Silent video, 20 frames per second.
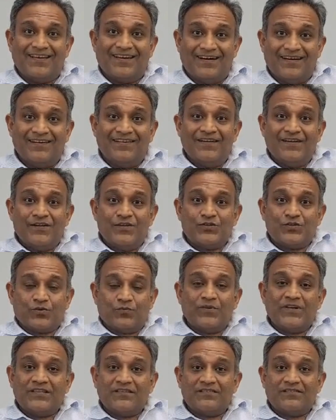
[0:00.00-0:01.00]
Yeah. So
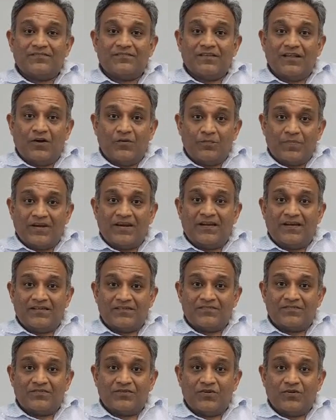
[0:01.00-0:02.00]
with now
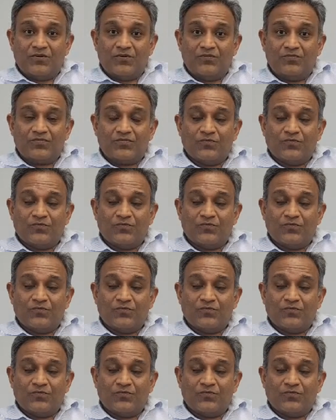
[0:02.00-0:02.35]
Panache, you know,